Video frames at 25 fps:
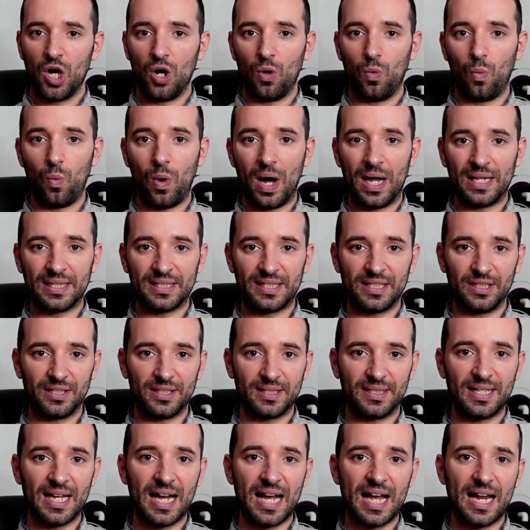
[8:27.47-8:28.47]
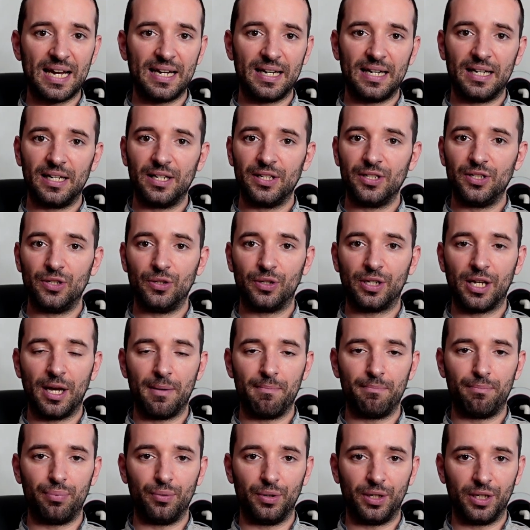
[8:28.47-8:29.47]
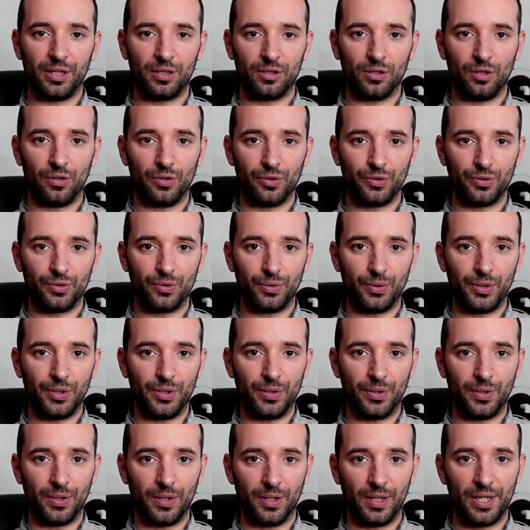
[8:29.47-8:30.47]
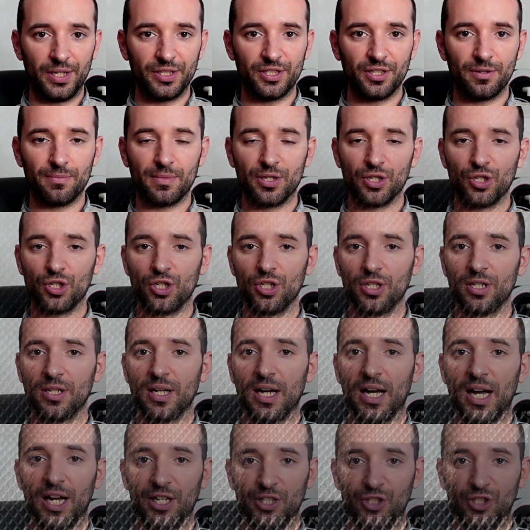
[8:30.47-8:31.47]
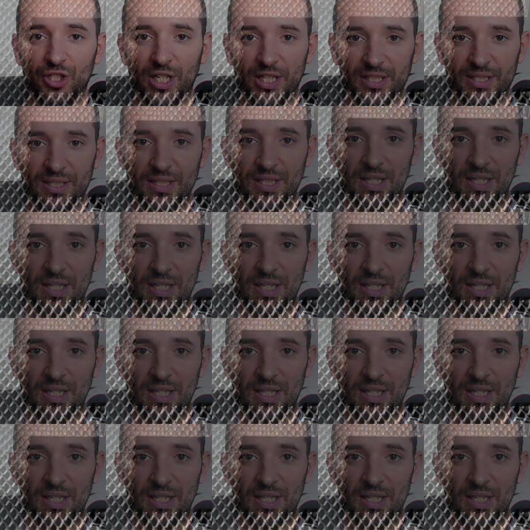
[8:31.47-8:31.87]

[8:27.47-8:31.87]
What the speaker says: Once it's done, you can put it onto your laser machine, adjust